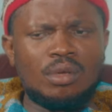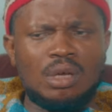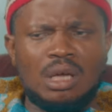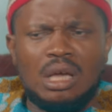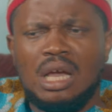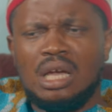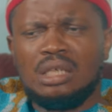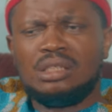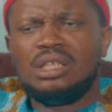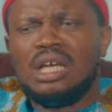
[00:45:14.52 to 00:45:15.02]

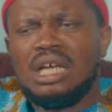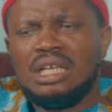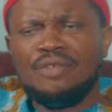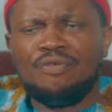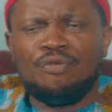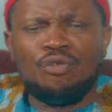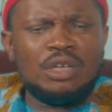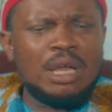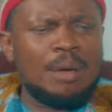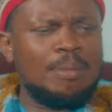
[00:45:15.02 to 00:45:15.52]
Any
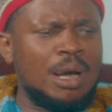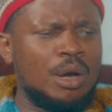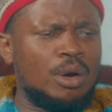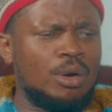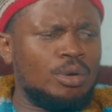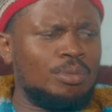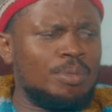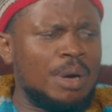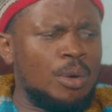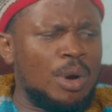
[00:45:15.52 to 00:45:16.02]
food that
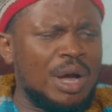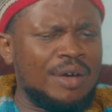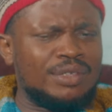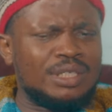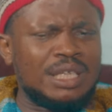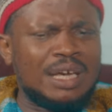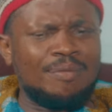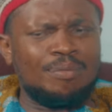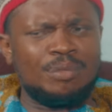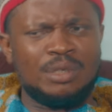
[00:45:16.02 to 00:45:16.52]
my wife
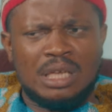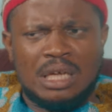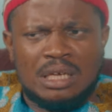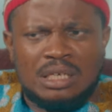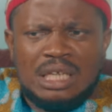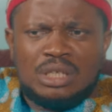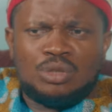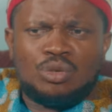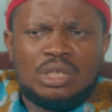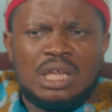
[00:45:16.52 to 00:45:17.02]
served me now.
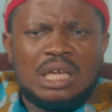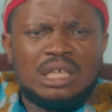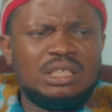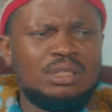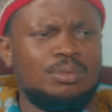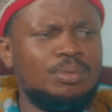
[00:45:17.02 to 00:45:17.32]
That's what I eat